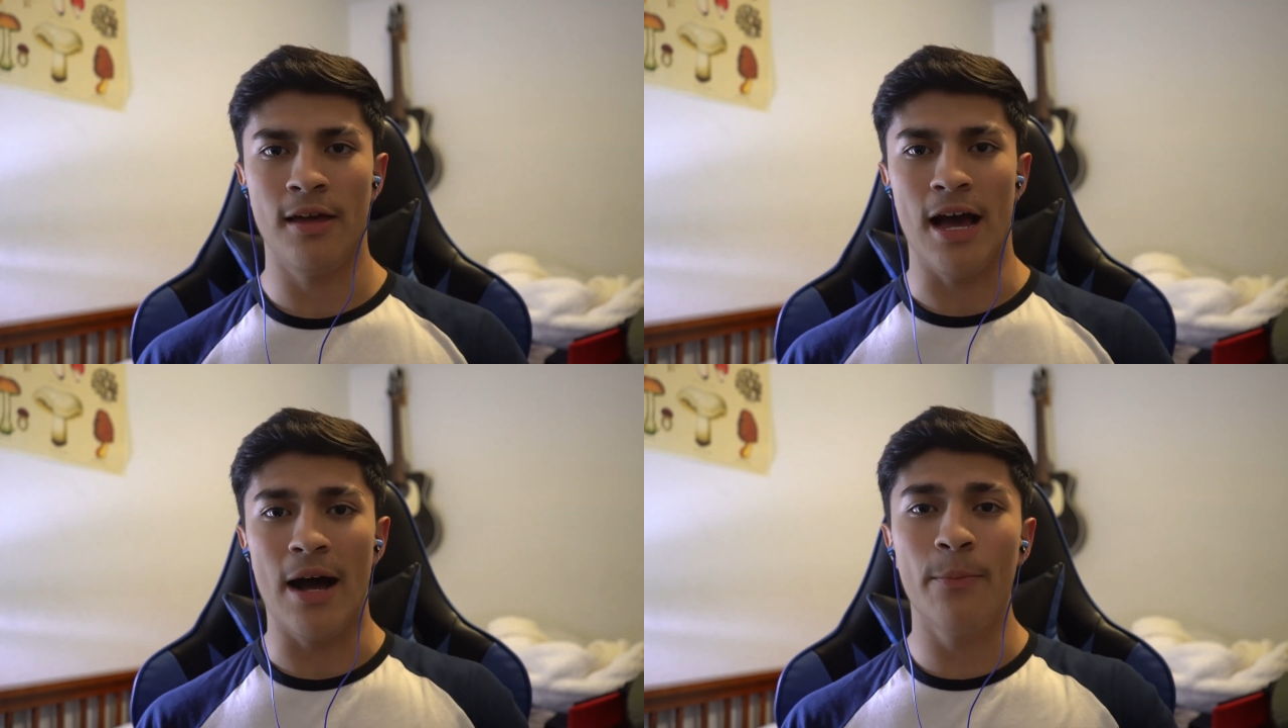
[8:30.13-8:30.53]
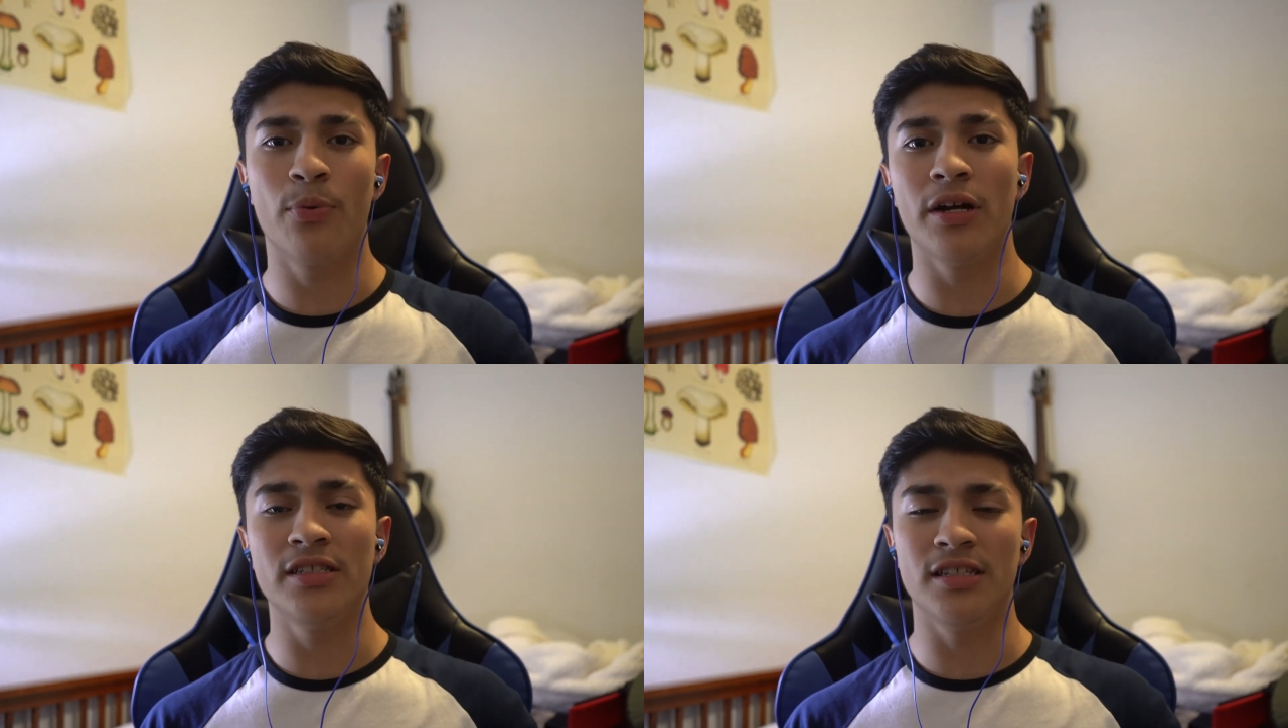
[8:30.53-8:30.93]
I'm
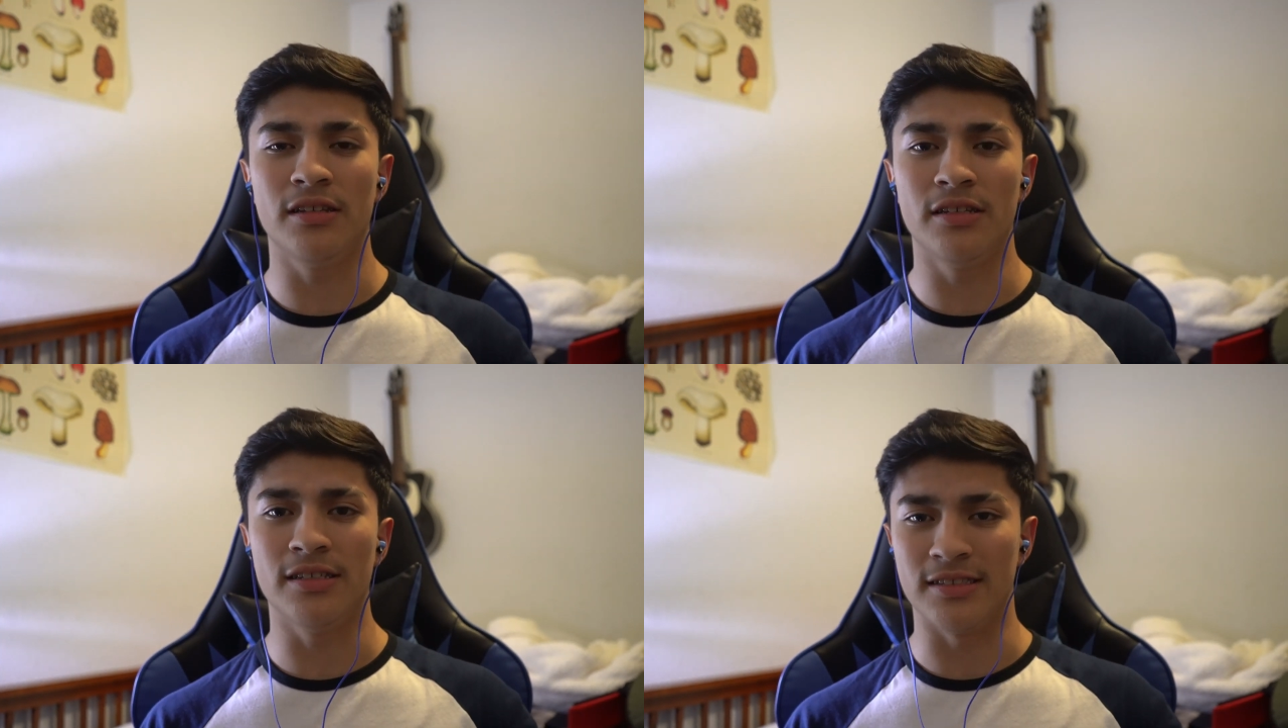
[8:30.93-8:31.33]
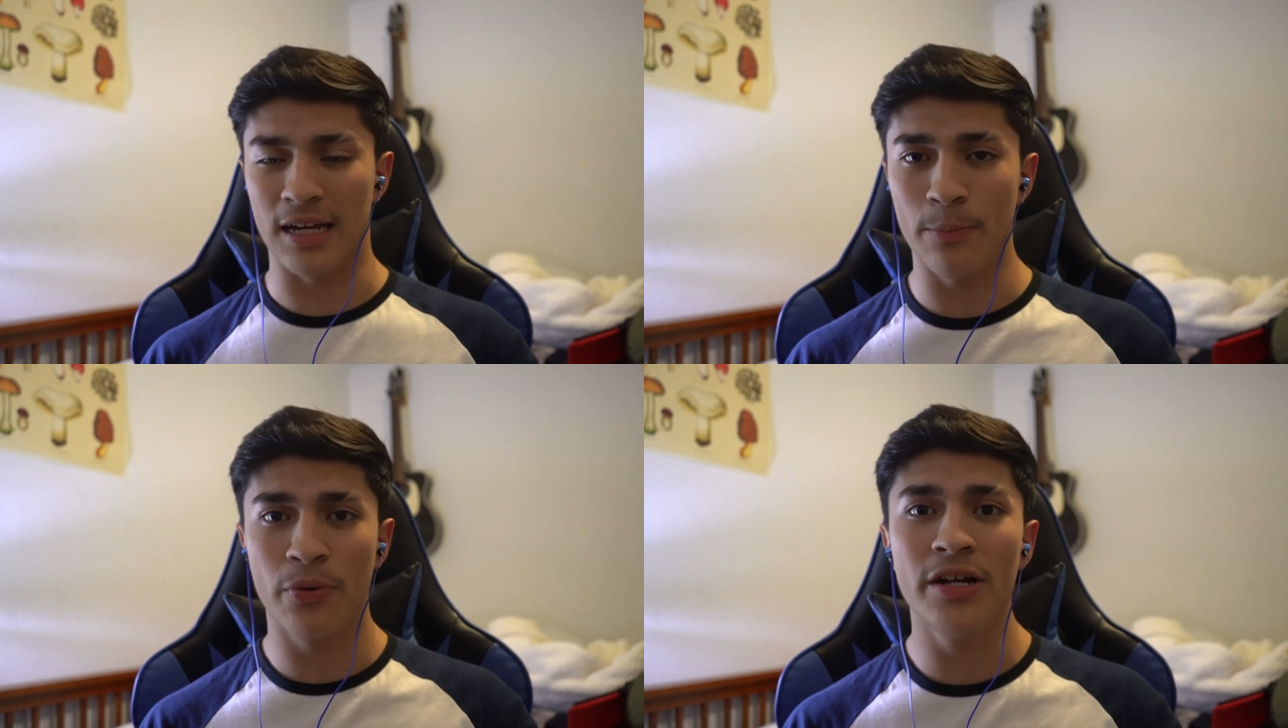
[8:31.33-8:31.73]
praising this.
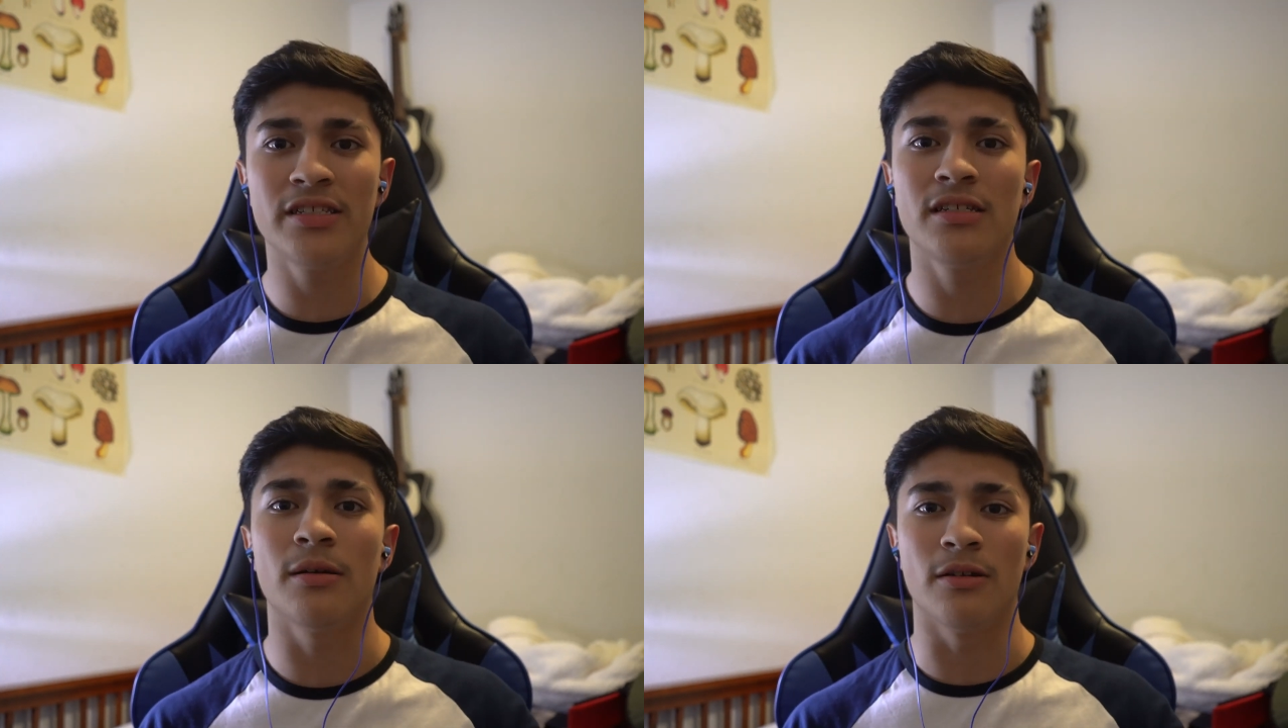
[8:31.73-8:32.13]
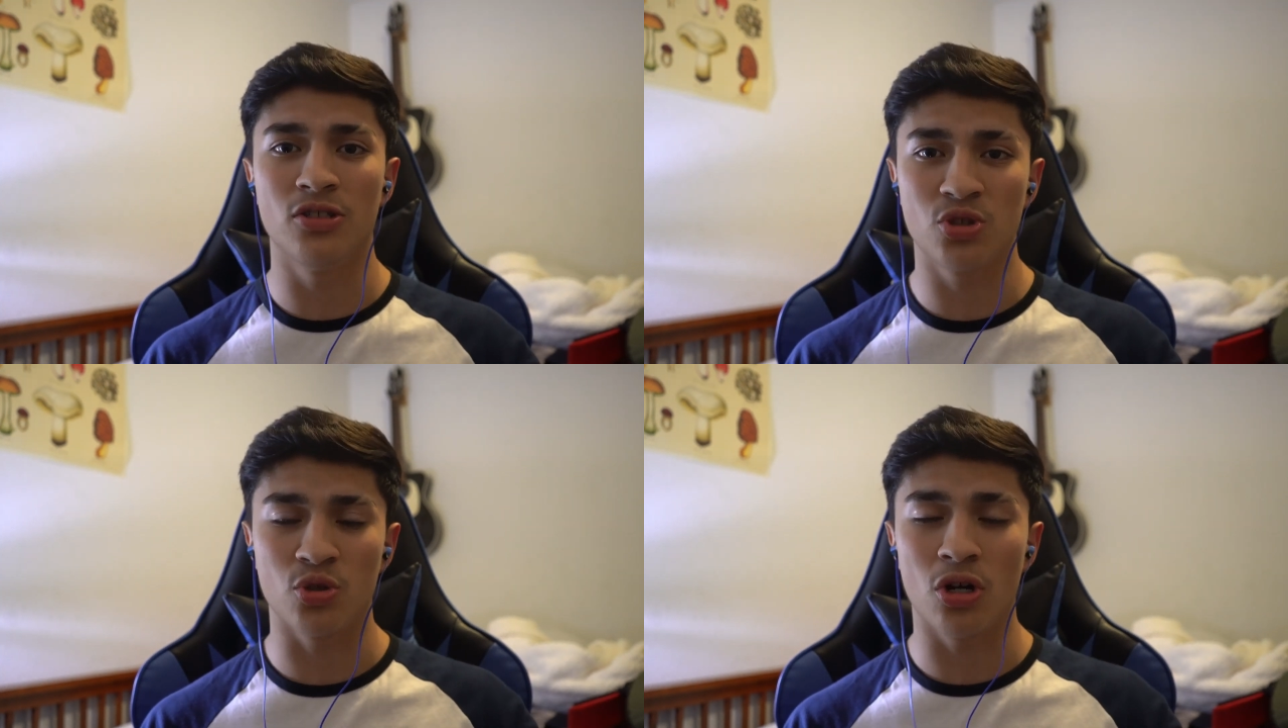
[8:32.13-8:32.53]
I'm praising a
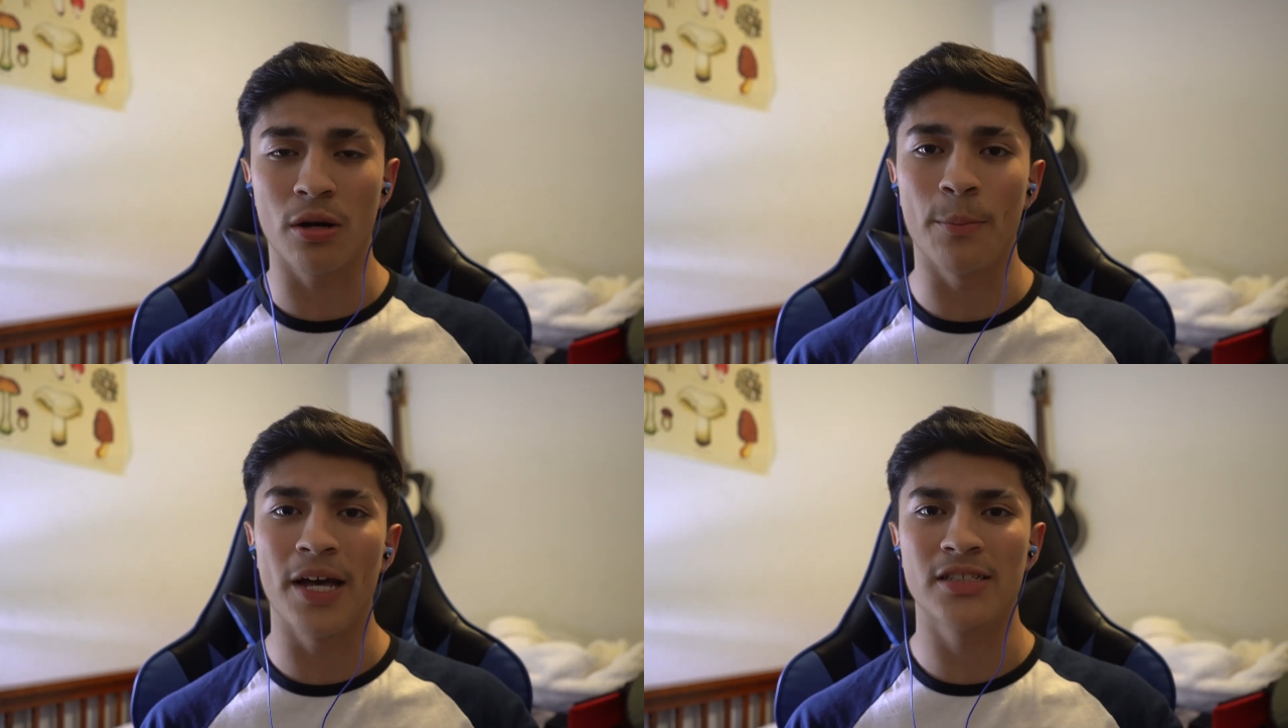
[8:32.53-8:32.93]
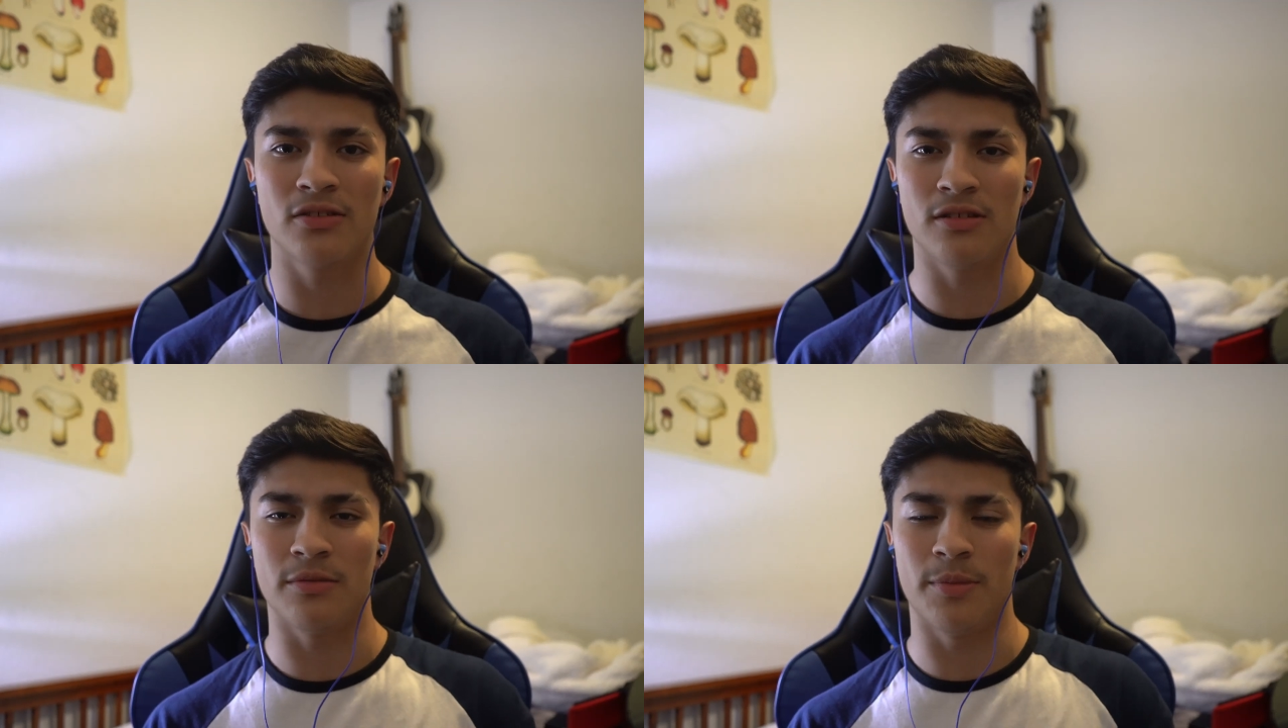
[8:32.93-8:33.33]
strong
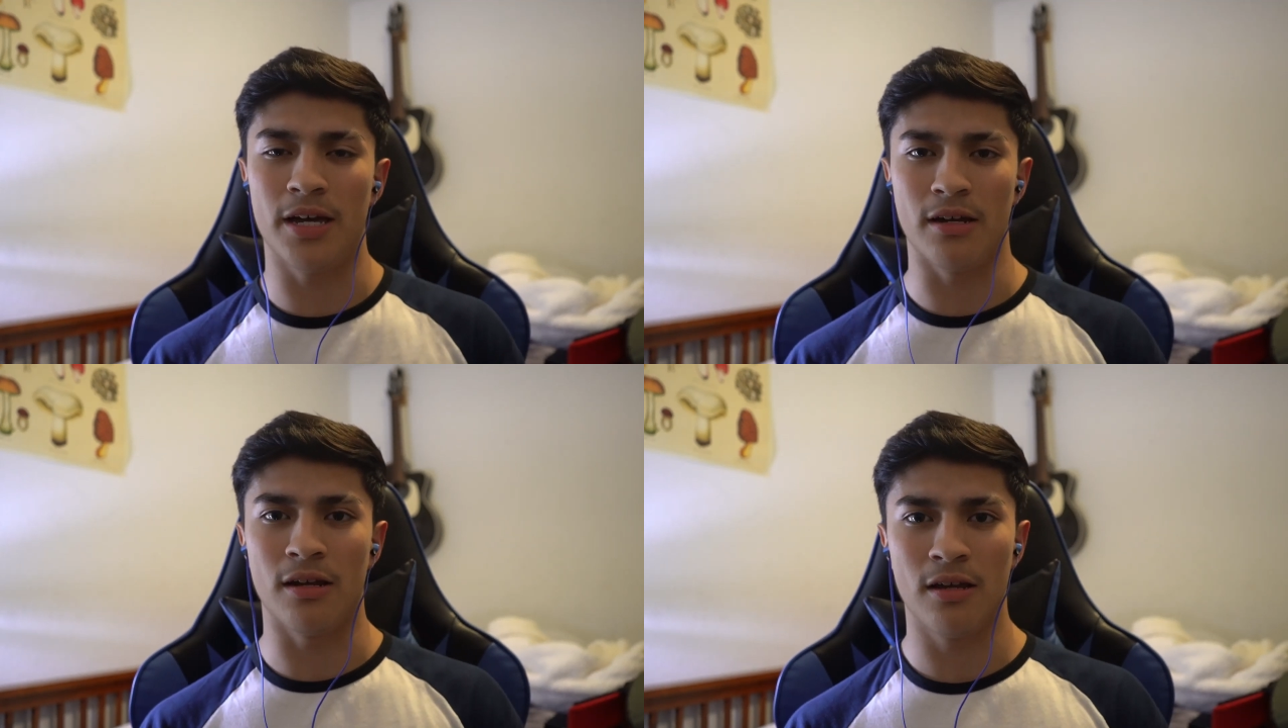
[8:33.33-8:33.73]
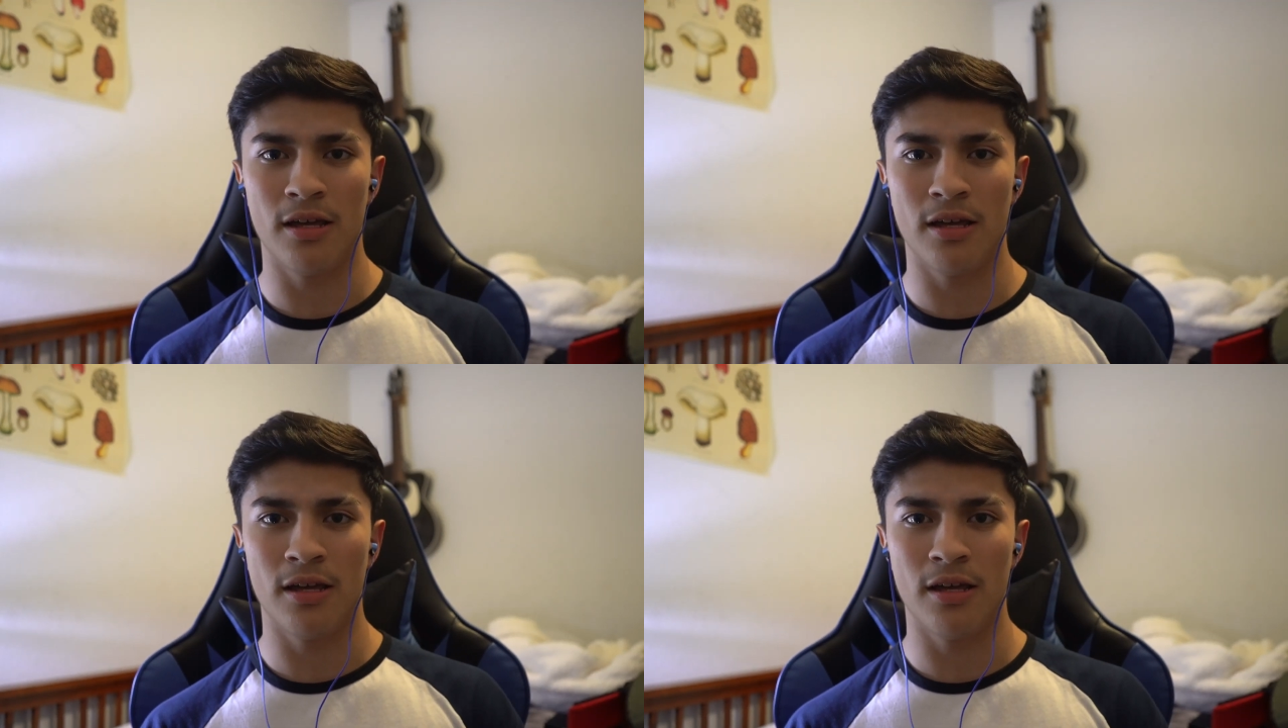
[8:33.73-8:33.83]
masculine man.